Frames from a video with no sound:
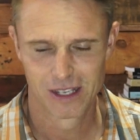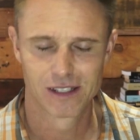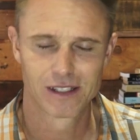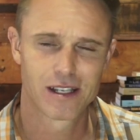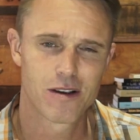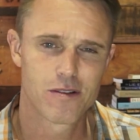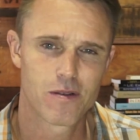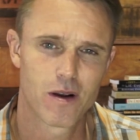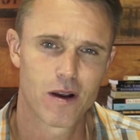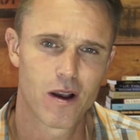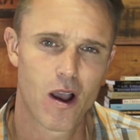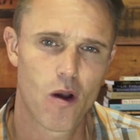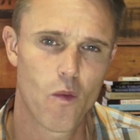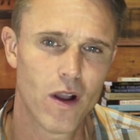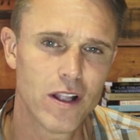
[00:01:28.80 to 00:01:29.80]
So
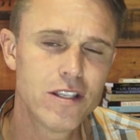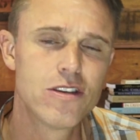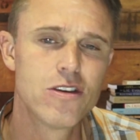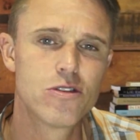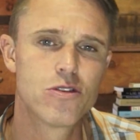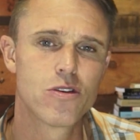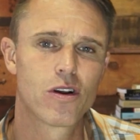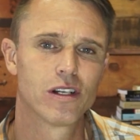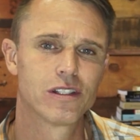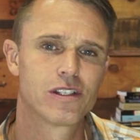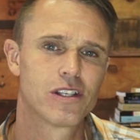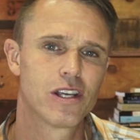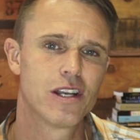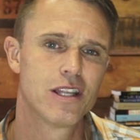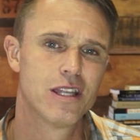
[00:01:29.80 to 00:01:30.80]
I want you to
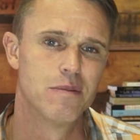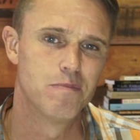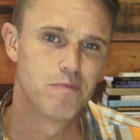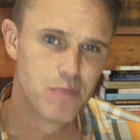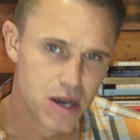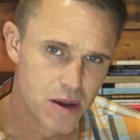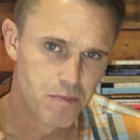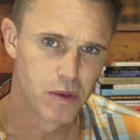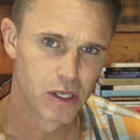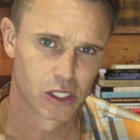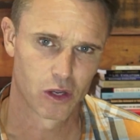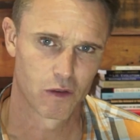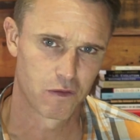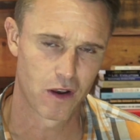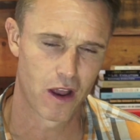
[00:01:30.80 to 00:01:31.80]
consider the
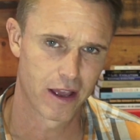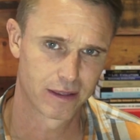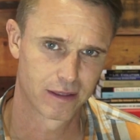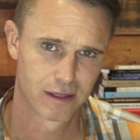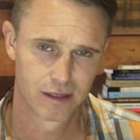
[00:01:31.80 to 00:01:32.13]
purpose of light,